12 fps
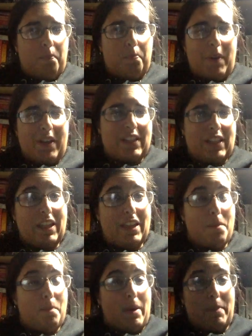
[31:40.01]
Basically,
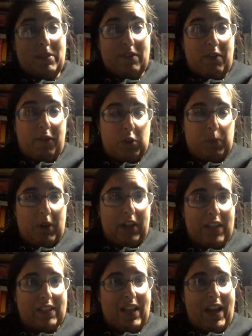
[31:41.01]
the premise of the first book
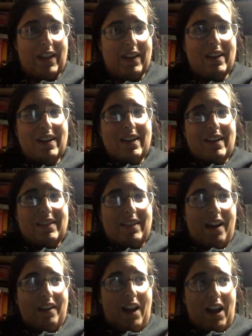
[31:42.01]
is that
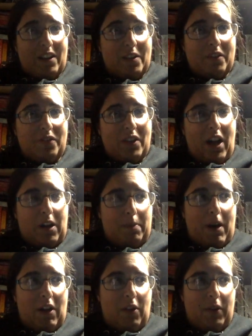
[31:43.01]
the god
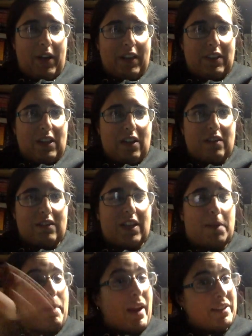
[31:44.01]
Apollo gets
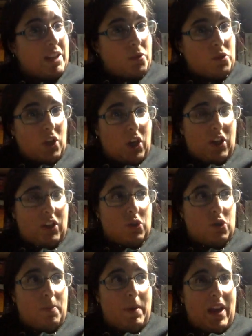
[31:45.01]
sent back down to Earth
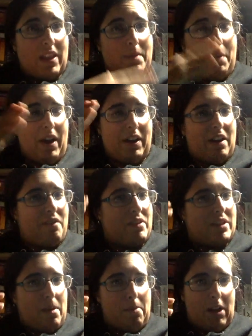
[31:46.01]
to be in the body of a
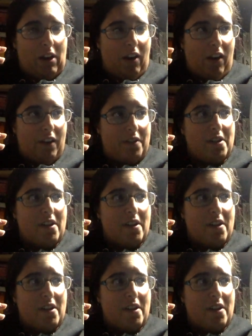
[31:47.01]
demigod,